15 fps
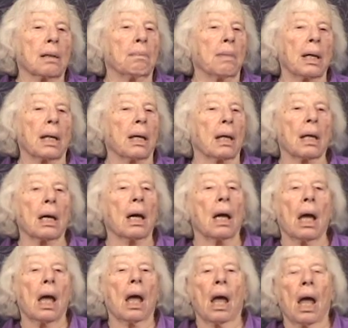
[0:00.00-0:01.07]
committee.
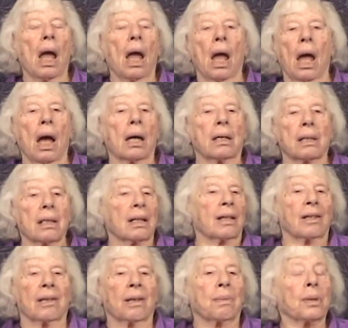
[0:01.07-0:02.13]
And
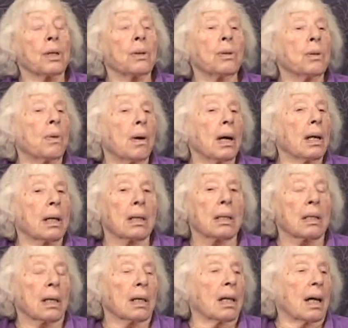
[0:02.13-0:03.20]
uh, there were two
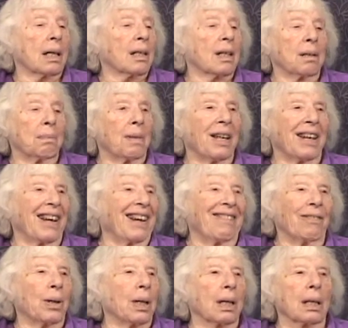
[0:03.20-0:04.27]
Quakers on that committee,
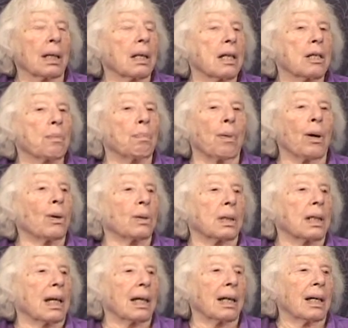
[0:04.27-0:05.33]
one Elise
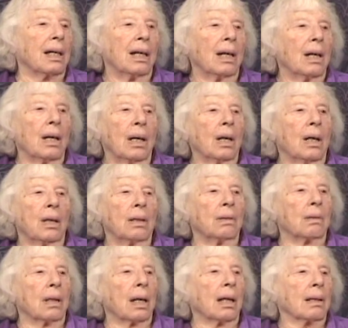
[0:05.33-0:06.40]
Bolding, who
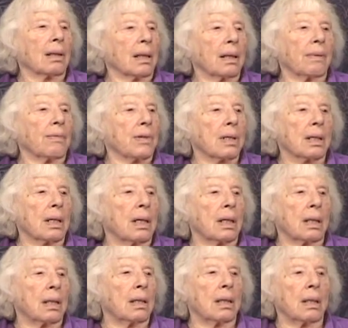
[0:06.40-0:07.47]
now lives
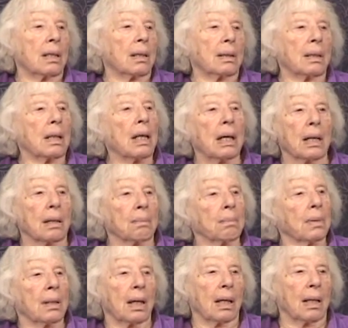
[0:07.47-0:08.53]
in uh,
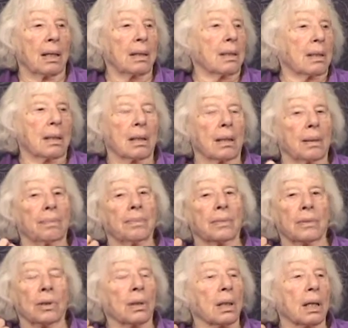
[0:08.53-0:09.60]
Needham at um,
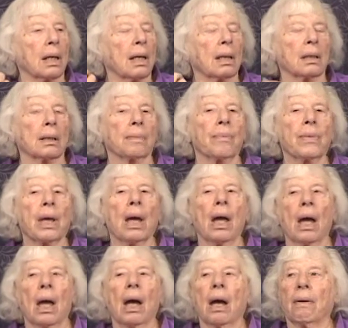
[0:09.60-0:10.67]
North Hill,
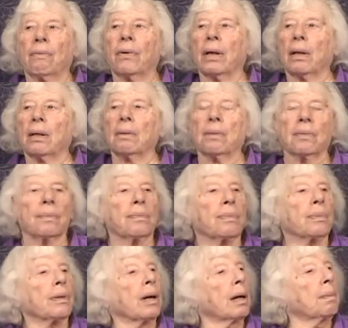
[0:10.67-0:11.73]
very
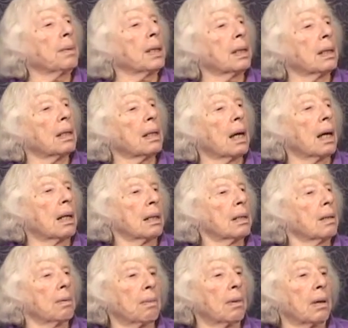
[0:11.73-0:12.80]
prominent
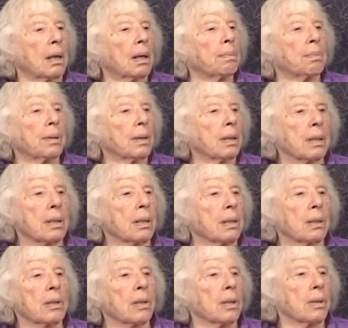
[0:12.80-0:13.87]
anti-war
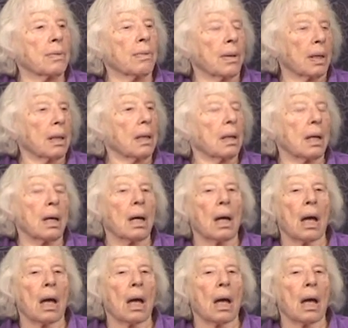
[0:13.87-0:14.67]
person, she's written.